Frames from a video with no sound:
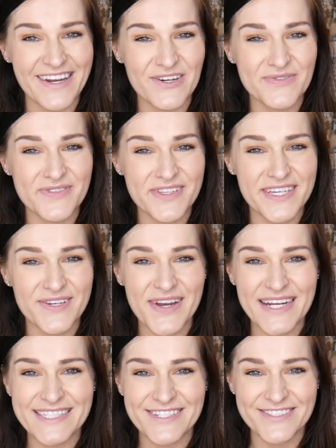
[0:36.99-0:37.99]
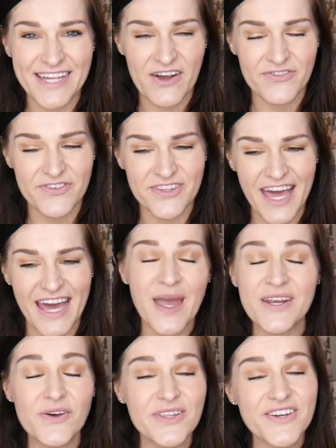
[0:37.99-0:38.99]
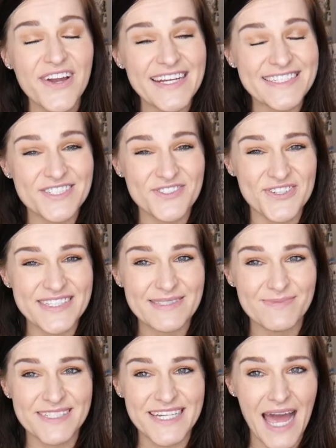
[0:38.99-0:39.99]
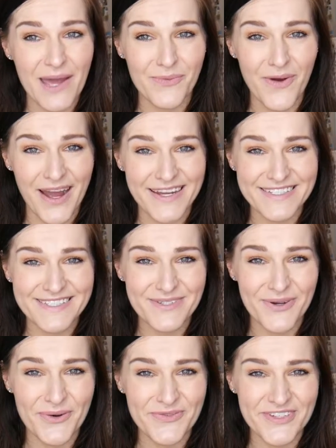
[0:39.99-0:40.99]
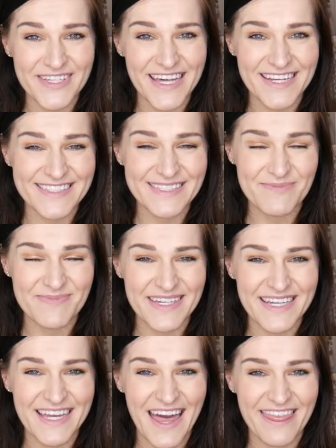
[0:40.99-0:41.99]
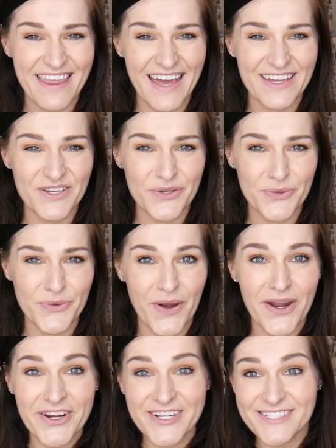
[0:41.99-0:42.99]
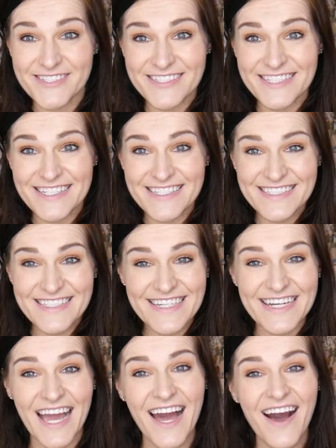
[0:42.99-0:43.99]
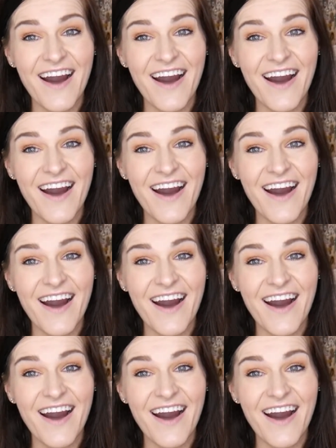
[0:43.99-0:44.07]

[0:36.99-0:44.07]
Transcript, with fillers: Hopefully you guys are down for that. I know that you guys enjoy some DIYs, so hopefully that's something that you are interested in seeing.